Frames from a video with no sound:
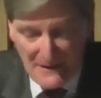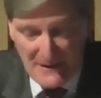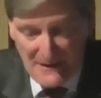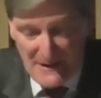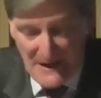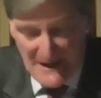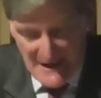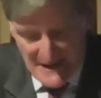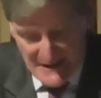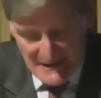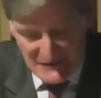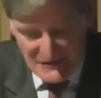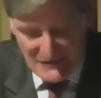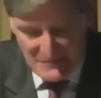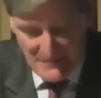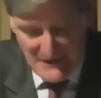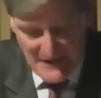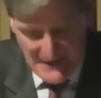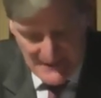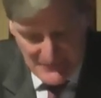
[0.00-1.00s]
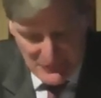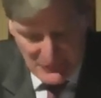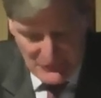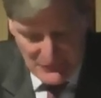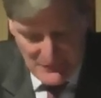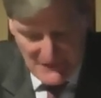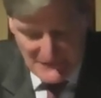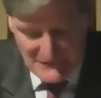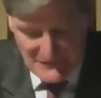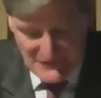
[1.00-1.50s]
has to be able
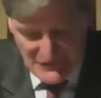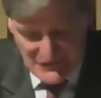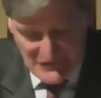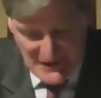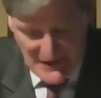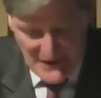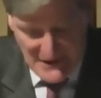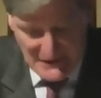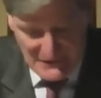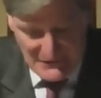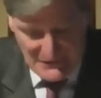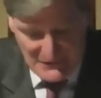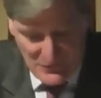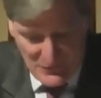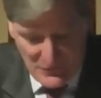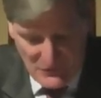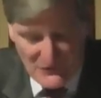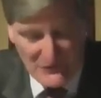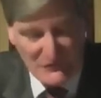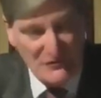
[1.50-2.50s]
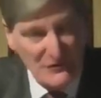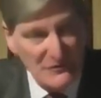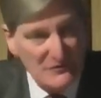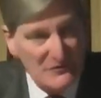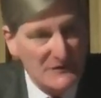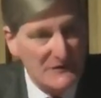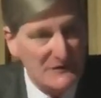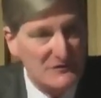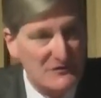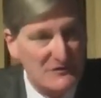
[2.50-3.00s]
to understand what the
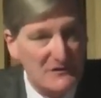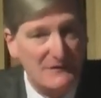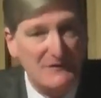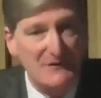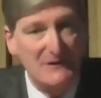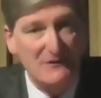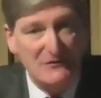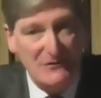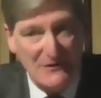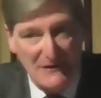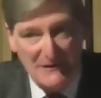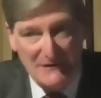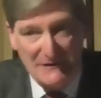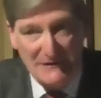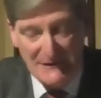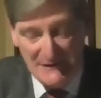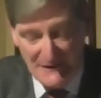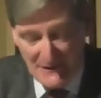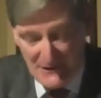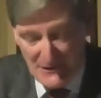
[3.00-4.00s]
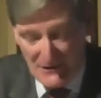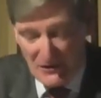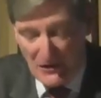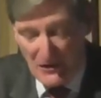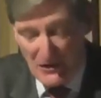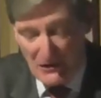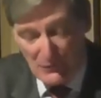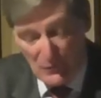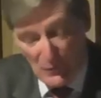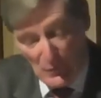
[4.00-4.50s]
duties of the attorney
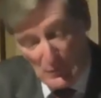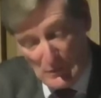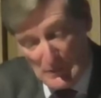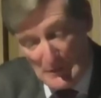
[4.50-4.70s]
are all